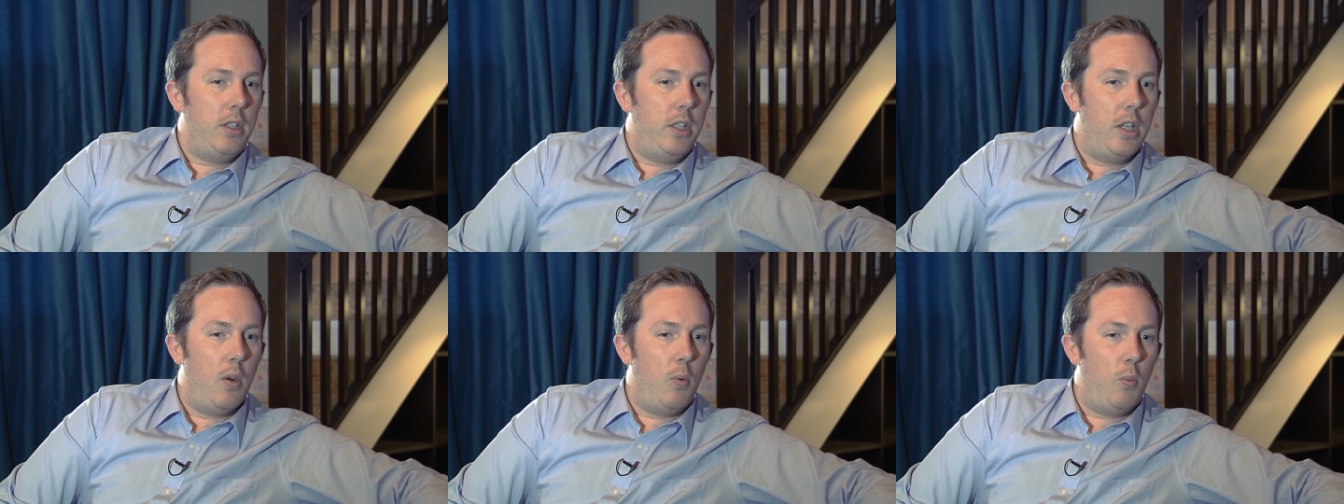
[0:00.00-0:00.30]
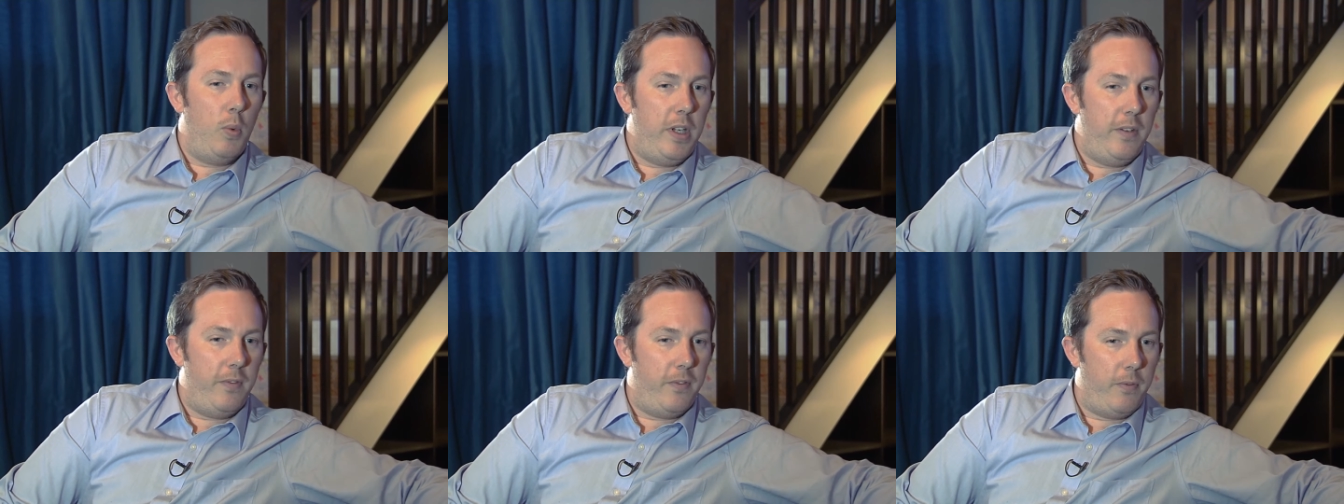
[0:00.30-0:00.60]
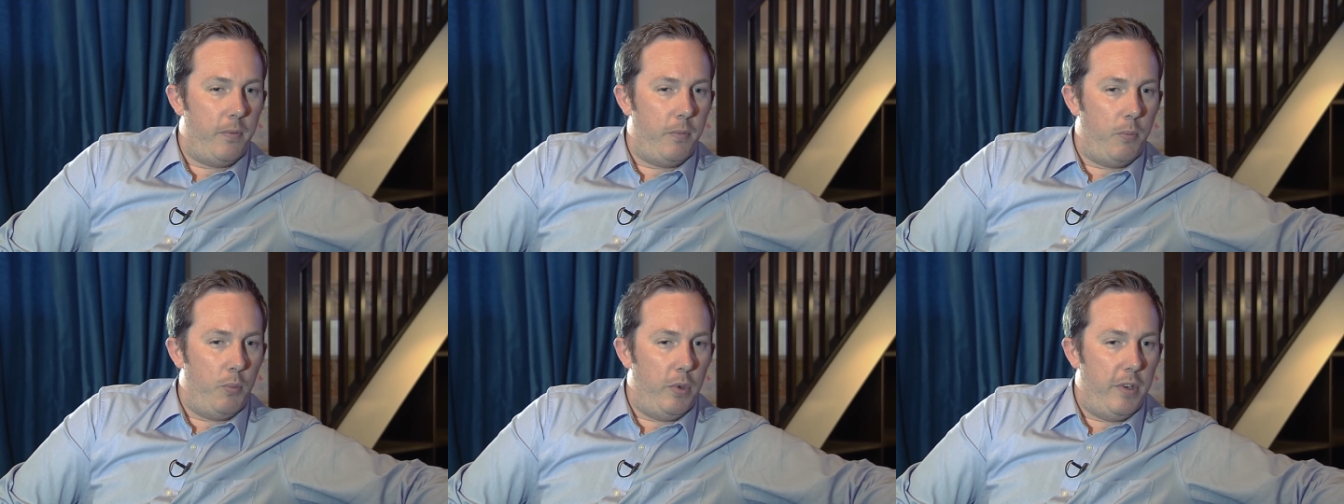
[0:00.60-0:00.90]
You know,
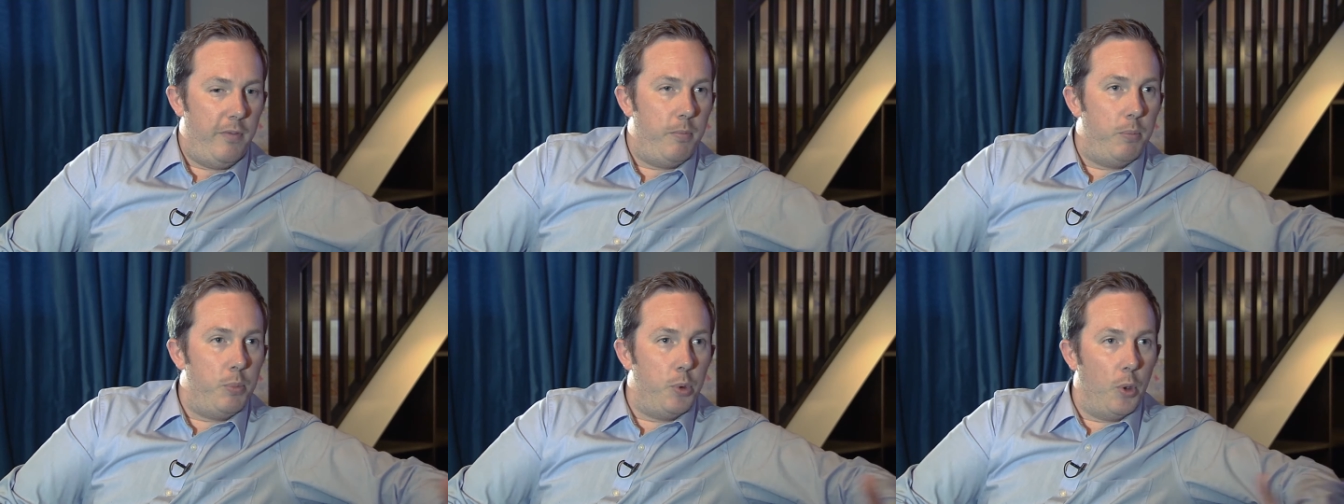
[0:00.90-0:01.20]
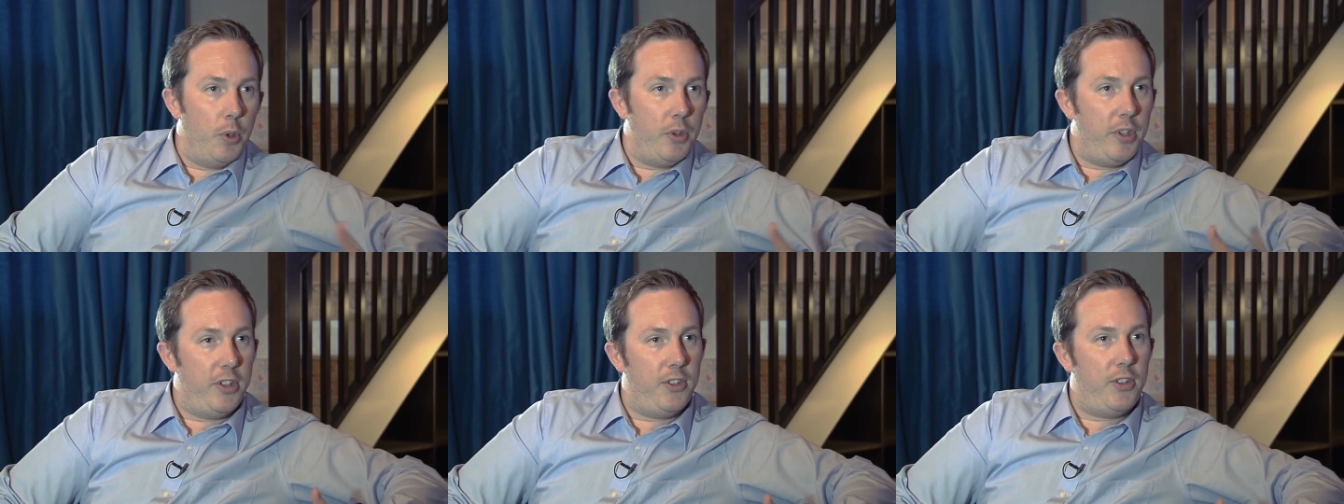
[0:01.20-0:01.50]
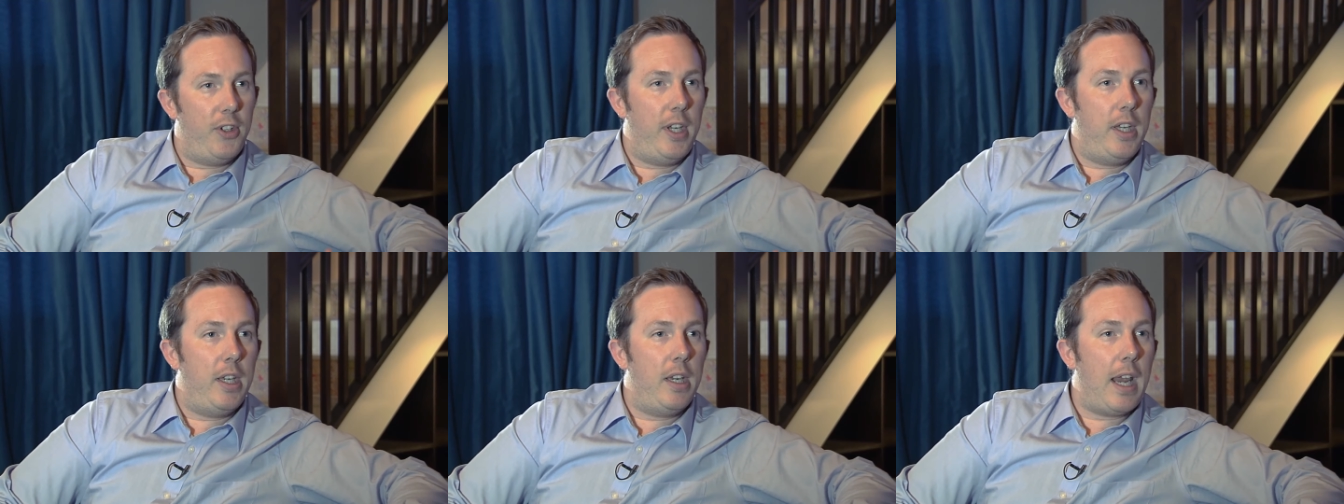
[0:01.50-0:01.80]
we've we've brought
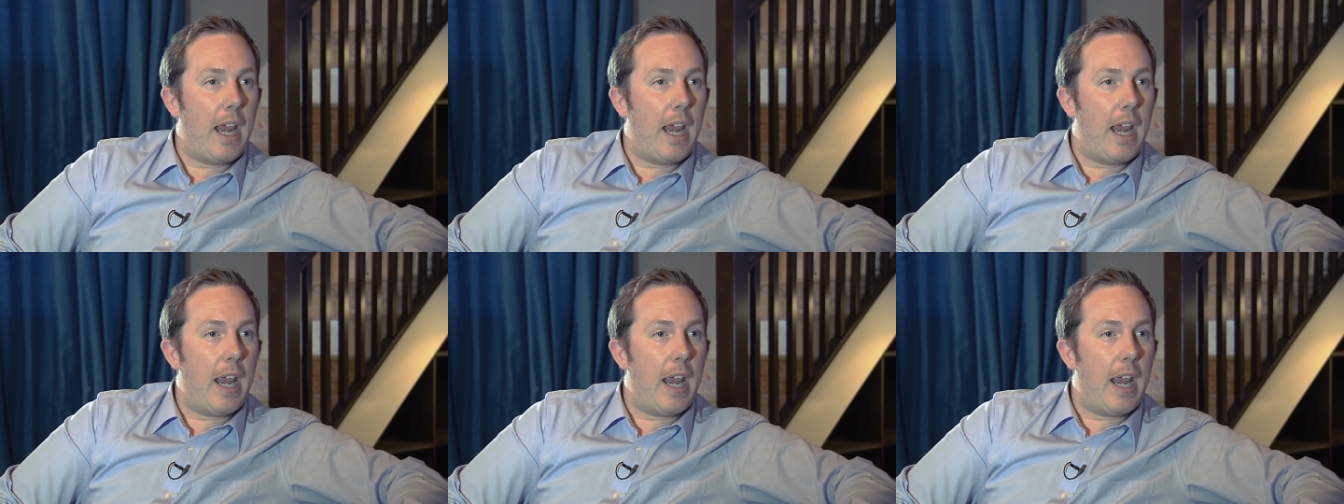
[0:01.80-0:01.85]
this in